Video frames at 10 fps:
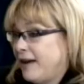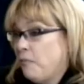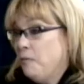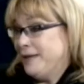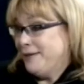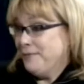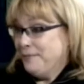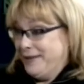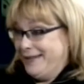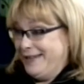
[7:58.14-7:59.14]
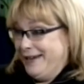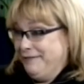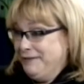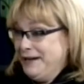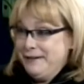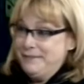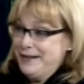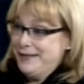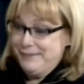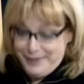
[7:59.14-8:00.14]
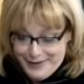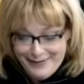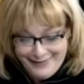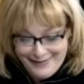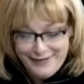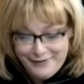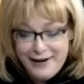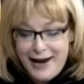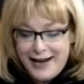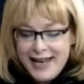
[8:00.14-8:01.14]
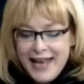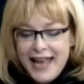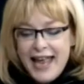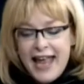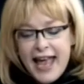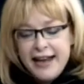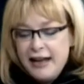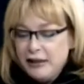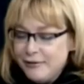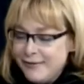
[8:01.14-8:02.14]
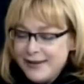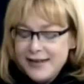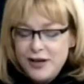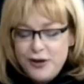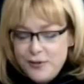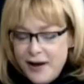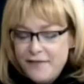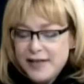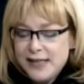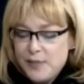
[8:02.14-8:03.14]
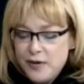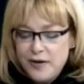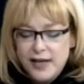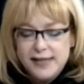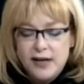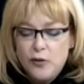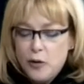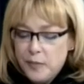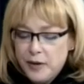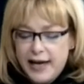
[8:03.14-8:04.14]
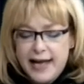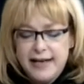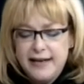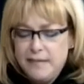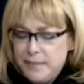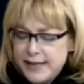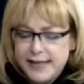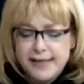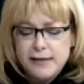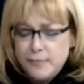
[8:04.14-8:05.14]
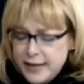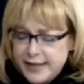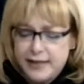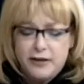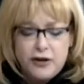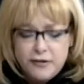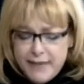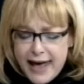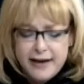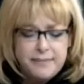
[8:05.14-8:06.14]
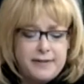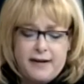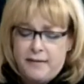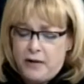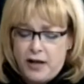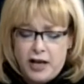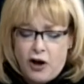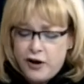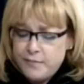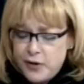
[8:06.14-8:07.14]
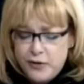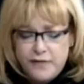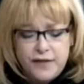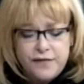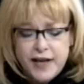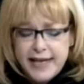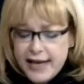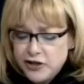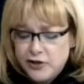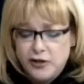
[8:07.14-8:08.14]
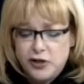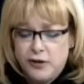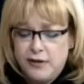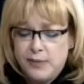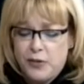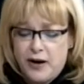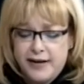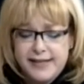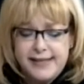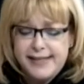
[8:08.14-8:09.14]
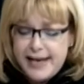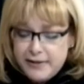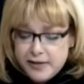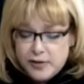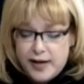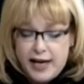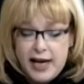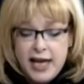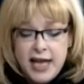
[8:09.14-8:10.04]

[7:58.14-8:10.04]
A wizard with integrity? I mean, it's really great. And I learned that you have experience in corporate Canada, in business, in retail, in automotive, and financial insurance products, and sales training.